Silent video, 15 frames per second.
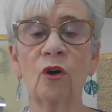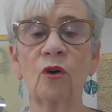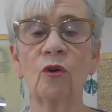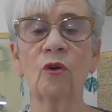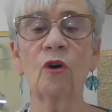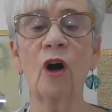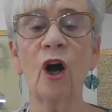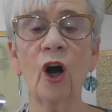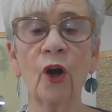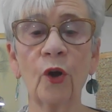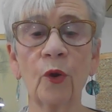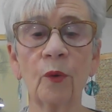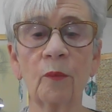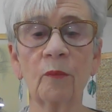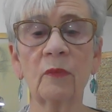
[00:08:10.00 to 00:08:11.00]
or
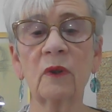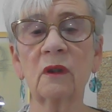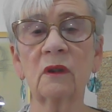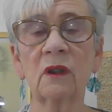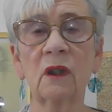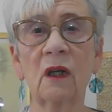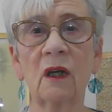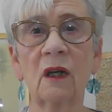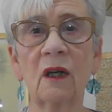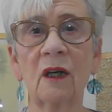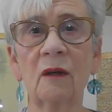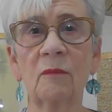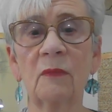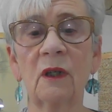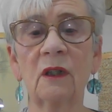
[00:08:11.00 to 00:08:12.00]
home?
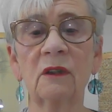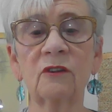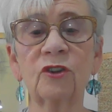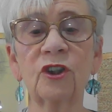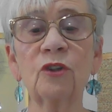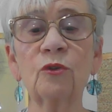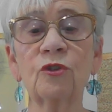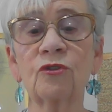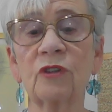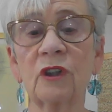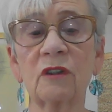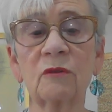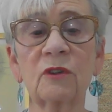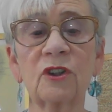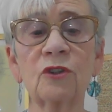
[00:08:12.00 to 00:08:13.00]
And
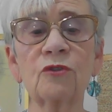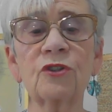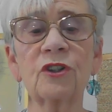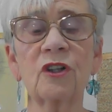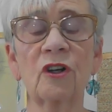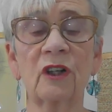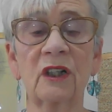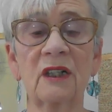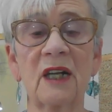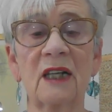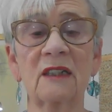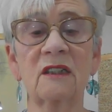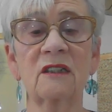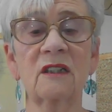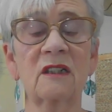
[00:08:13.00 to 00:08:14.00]
children. Children are
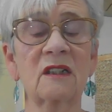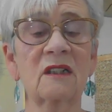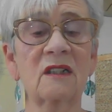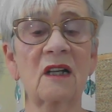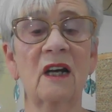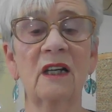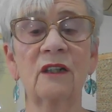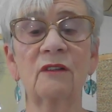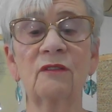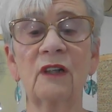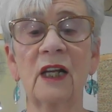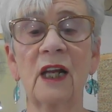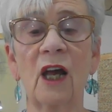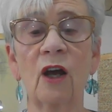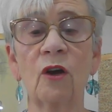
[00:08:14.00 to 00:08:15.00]
connected to the sign of
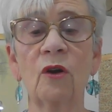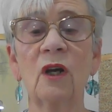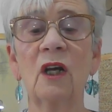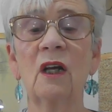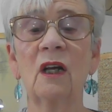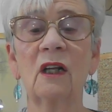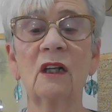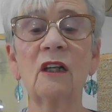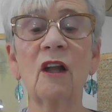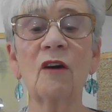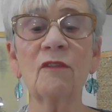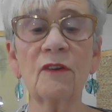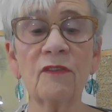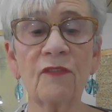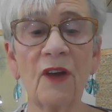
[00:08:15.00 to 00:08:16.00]
Leo,
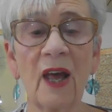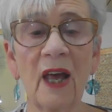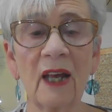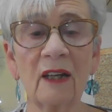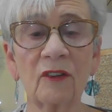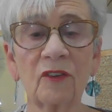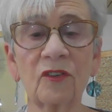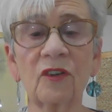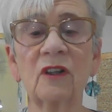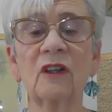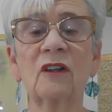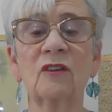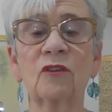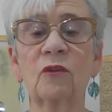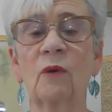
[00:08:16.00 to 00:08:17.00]
love affairs
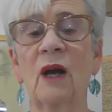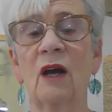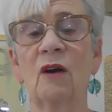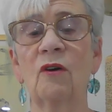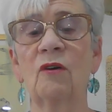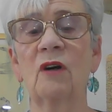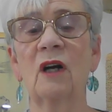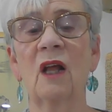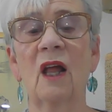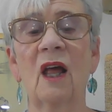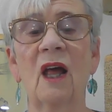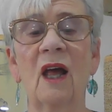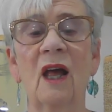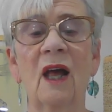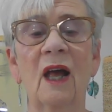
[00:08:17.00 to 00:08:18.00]
as well,
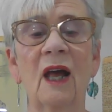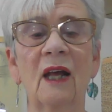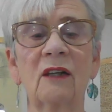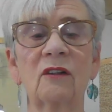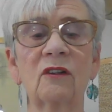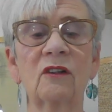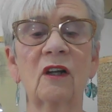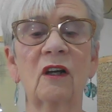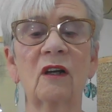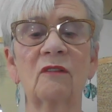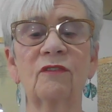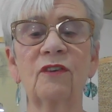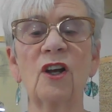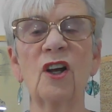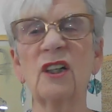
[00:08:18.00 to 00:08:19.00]
and
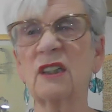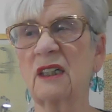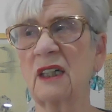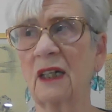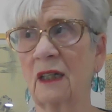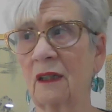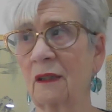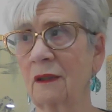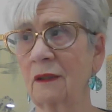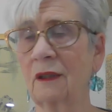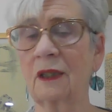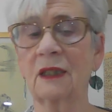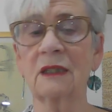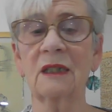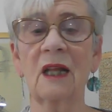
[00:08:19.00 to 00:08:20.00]
flirting
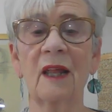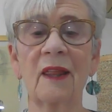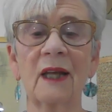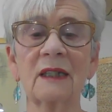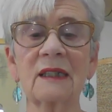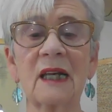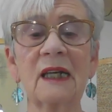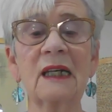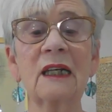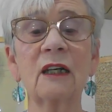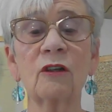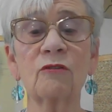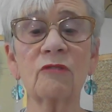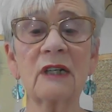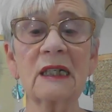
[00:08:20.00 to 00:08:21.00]
and things like that,
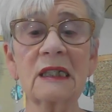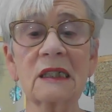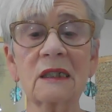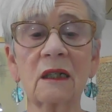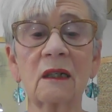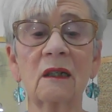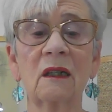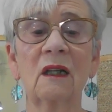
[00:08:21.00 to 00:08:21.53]
taking a risk,